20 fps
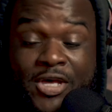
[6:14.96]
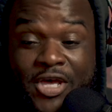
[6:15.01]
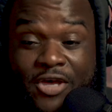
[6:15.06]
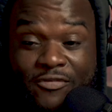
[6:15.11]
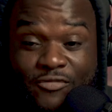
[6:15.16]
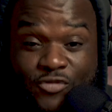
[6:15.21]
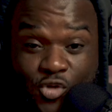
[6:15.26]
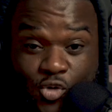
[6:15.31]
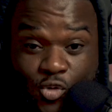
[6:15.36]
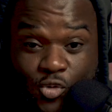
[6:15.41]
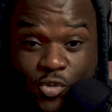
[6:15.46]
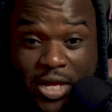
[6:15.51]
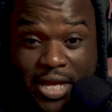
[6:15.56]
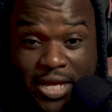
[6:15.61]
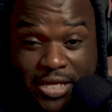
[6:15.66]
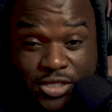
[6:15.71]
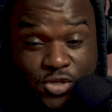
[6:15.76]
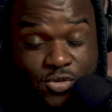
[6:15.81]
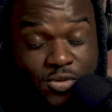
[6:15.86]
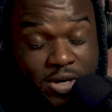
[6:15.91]
you
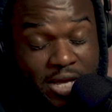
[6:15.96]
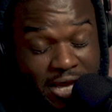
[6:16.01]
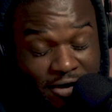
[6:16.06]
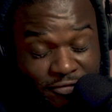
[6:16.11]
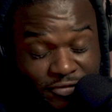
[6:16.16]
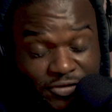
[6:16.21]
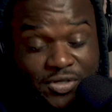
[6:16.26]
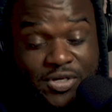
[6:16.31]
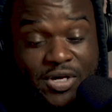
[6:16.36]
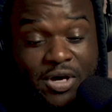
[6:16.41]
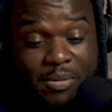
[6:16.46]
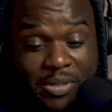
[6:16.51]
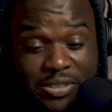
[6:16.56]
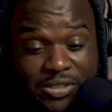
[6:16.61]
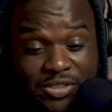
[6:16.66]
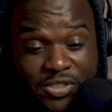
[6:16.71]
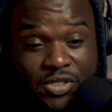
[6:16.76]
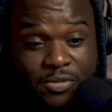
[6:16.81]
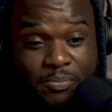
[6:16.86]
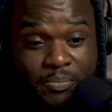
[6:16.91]
have to come
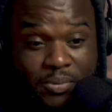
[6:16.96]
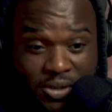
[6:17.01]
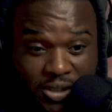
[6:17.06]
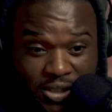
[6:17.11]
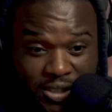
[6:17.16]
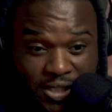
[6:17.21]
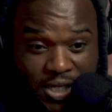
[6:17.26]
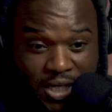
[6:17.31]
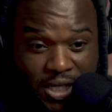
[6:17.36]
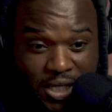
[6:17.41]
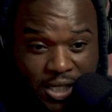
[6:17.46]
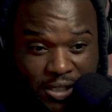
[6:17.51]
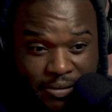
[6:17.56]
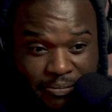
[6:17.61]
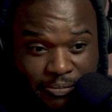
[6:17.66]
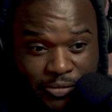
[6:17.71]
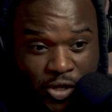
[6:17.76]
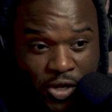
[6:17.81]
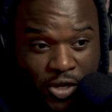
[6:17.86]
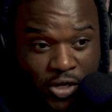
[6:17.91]
into the bully
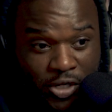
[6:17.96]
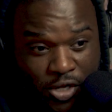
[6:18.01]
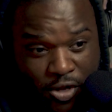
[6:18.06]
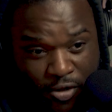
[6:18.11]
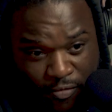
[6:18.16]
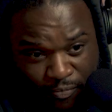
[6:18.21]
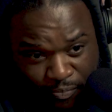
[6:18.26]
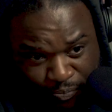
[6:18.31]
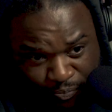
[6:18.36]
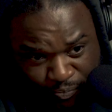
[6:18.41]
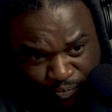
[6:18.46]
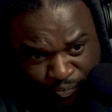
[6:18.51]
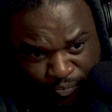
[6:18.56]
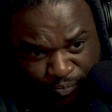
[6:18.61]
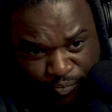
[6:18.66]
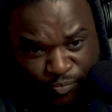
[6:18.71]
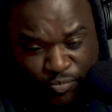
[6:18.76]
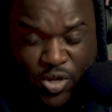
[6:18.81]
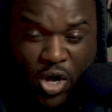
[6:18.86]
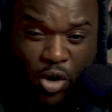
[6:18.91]
game
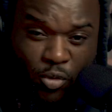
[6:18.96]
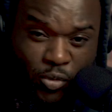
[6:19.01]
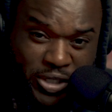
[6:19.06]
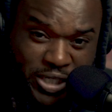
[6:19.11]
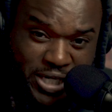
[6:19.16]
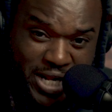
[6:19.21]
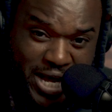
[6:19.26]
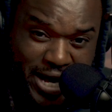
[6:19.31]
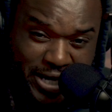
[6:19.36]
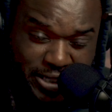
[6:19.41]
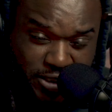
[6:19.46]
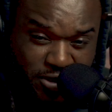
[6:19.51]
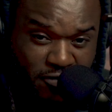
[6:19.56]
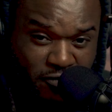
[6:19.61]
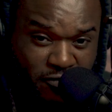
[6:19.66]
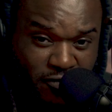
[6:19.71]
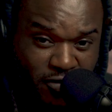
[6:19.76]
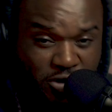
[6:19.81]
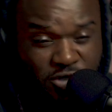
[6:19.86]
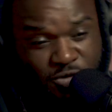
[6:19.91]
knowing that your
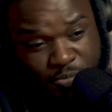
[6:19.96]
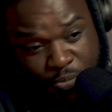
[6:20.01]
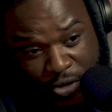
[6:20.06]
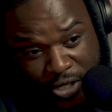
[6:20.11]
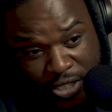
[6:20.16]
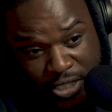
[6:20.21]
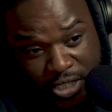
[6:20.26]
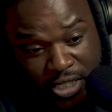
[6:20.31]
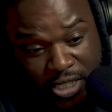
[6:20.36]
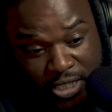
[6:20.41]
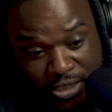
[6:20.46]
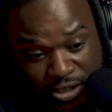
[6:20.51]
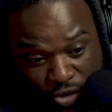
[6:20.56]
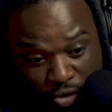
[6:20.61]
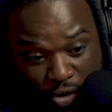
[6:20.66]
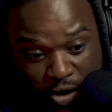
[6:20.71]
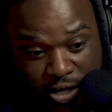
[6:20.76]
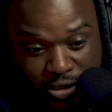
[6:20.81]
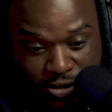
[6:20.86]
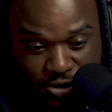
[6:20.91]
first breeding is
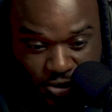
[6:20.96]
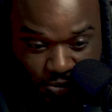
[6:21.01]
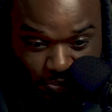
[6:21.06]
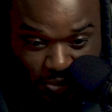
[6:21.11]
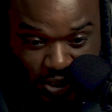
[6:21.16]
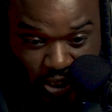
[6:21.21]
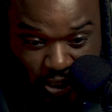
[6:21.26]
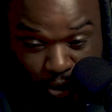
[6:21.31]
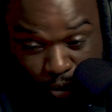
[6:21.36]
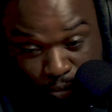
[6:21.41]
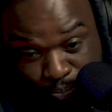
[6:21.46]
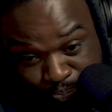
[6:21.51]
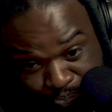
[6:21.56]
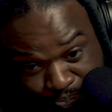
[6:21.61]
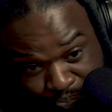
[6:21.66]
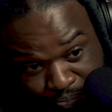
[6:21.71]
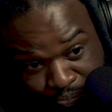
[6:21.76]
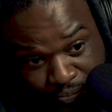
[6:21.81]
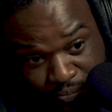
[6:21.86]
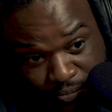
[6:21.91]
going to be
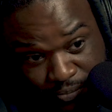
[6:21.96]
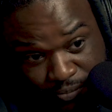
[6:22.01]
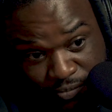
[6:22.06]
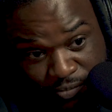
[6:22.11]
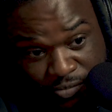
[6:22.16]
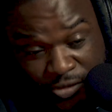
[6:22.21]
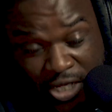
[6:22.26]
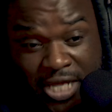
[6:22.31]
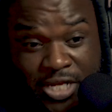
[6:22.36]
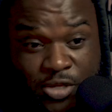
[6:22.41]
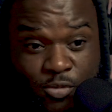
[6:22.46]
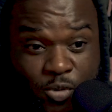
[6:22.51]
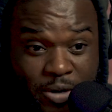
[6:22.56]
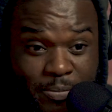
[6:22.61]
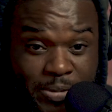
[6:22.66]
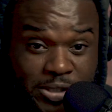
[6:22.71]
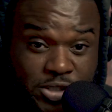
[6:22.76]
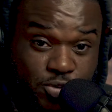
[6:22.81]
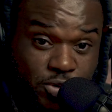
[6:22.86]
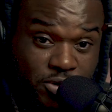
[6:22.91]
anywhere
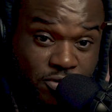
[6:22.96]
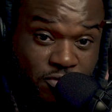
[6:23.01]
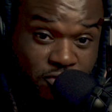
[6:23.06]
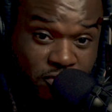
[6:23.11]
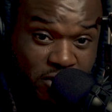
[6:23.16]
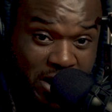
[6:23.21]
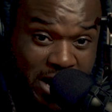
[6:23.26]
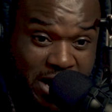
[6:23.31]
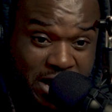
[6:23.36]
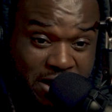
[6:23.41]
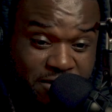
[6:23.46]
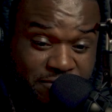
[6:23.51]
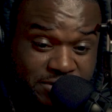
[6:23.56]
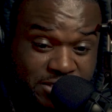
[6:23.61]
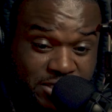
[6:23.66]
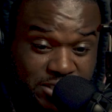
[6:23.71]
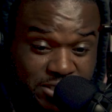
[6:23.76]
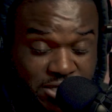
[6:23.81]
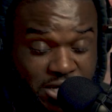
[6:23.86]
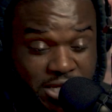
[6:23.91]
between 5 to
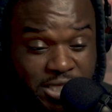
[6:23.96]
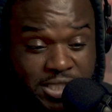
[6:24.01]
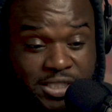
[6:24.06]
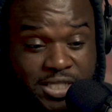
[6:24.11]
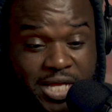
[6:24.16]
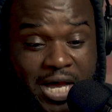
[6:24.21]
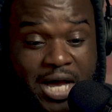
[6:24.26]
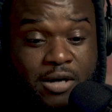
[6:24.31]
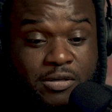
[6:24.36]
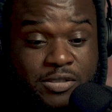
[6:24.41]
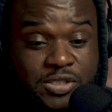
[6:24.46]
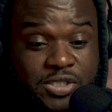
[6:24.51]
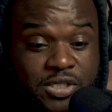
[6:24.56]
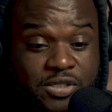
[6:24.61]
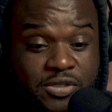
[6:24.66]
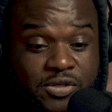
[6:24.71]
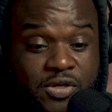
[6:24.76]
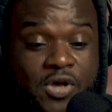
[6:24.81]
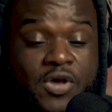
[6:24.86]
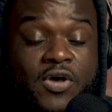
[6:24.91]

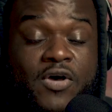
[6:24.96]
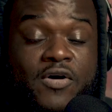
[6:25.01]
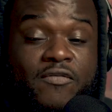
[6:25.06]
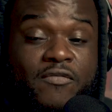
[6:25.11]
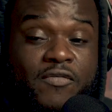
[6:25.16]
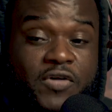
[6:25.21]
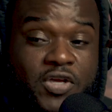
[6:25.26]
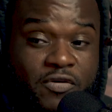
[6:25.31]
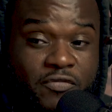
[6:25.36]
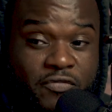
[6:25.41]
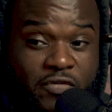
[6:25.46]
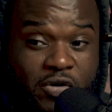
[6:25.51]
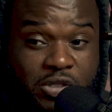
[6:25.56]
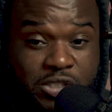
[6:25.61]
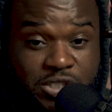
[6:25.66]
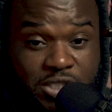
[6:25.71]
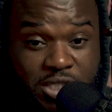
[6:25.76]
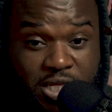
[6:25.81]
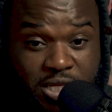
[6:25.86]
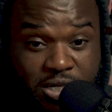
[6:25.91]
10,000 for your
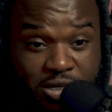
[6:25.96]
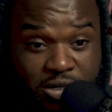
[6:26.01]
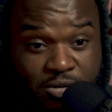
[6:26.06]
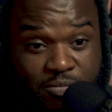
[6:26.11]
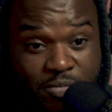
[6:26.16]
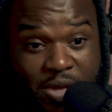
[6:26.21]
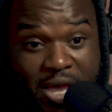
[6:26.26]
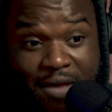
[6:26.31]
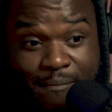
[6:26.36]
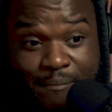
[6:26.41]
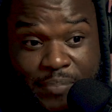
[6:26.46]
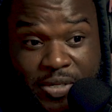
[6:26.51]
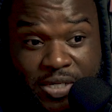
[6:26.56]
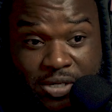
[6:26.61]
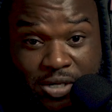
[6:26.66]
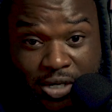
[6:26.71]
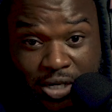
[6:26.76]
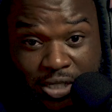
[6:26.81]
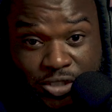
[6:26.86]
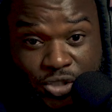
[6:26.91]
first litter. And
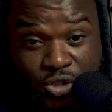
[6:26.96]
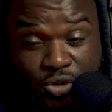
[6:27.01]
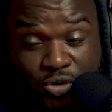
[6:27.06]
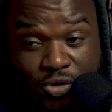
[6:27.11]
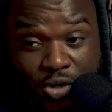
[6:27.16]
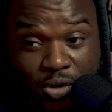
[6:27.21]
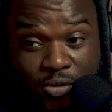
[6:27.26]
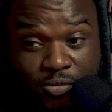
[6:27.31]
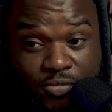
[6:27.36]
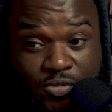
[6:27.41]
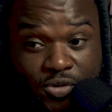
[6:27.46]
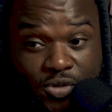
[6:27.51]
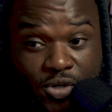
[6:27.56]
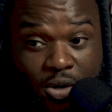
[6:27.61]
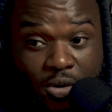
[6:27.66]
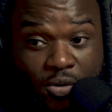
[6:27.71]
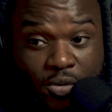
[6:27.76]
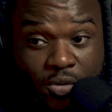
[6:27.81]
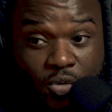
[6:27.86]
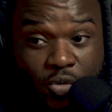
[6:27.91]
because you don't
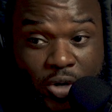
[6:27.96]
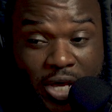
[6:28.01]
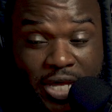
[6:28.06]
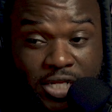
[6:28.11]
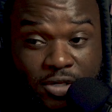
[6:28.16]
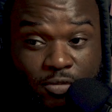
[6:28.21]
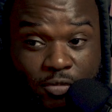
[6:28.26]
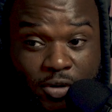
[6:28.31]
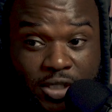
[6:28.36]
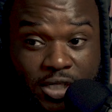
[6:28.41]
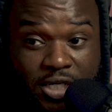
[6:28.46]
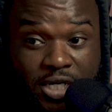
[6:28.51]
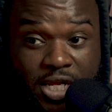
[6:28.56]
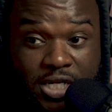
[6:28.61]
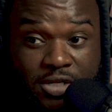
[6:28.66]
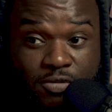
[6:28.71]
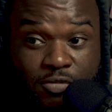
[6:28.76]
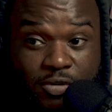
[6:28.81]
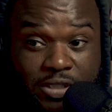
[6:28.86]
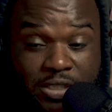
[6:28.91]
know anyone
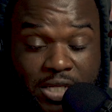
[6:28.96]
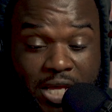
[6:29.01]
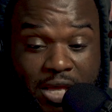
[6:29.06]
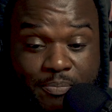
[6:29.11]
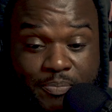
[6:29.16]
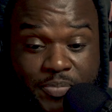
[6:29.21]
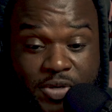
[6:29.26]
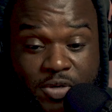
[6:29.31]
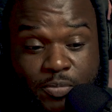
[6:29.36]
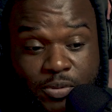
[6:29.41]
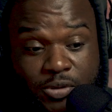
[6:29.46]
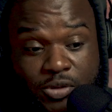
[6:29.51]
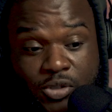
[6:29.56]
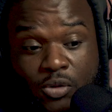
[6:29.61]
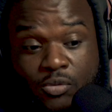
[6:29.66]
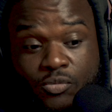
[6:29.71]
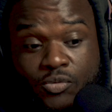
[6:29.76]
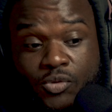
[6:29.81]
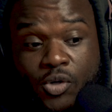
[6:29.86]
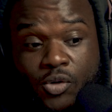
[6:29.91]
and people
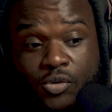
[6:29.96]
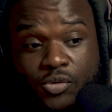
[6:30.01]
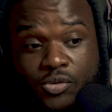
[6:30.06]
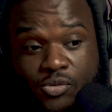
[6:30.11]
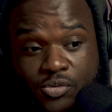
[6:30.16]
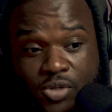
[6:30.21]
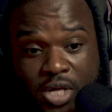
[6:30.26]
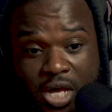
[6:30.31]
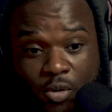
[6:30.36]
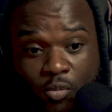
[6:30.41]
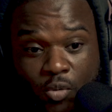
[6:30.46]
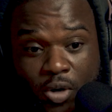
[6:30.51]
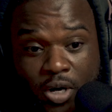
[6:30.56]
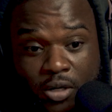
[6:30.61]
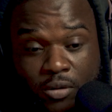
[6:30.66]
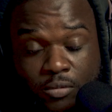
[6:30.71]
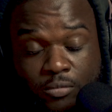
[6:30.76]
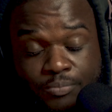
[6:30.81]
don't know you that well,